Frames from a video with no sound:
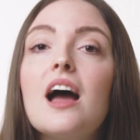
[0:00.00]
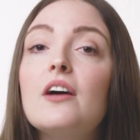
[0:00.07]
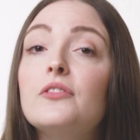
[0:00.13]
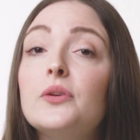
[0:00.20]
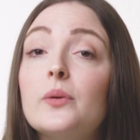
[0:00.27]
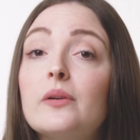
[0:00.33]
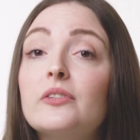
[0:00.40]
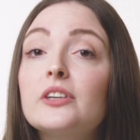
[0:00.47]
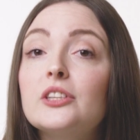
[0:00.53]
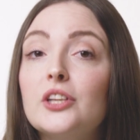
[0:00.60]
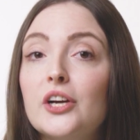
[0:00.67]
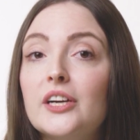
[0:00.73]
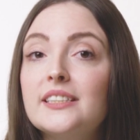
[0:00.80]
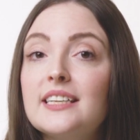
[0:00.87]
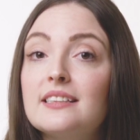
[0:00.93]
Have you ever
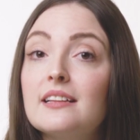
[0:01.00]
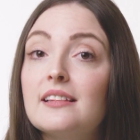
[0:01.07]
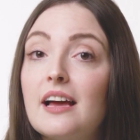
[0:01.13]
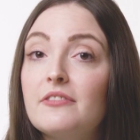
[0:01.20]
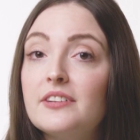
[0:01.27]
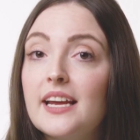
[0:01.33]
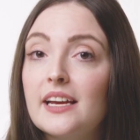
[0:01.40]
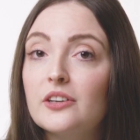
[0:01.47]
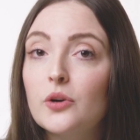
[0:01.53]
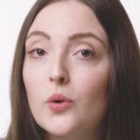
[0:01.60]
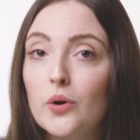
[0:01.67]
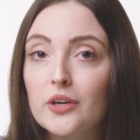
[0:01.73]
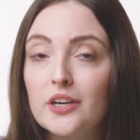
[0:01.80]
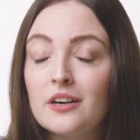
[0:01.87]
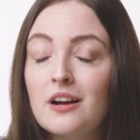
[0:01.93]
looked at the left hand
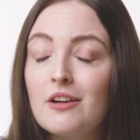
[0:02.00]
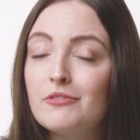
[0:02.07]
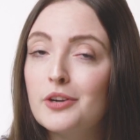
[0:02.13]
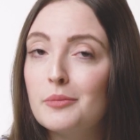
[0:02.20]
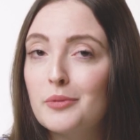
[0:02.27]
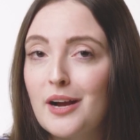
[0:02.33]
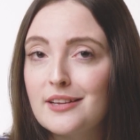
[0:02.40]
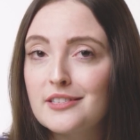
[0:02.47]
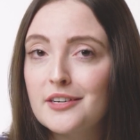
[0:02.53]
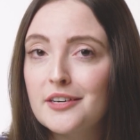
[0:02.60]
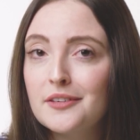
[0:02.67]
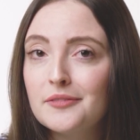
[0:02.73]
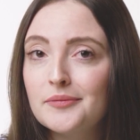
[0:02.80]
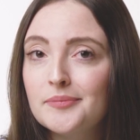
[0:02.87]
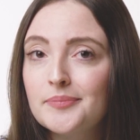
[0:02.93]
corner of your
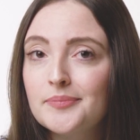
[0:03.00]
browser?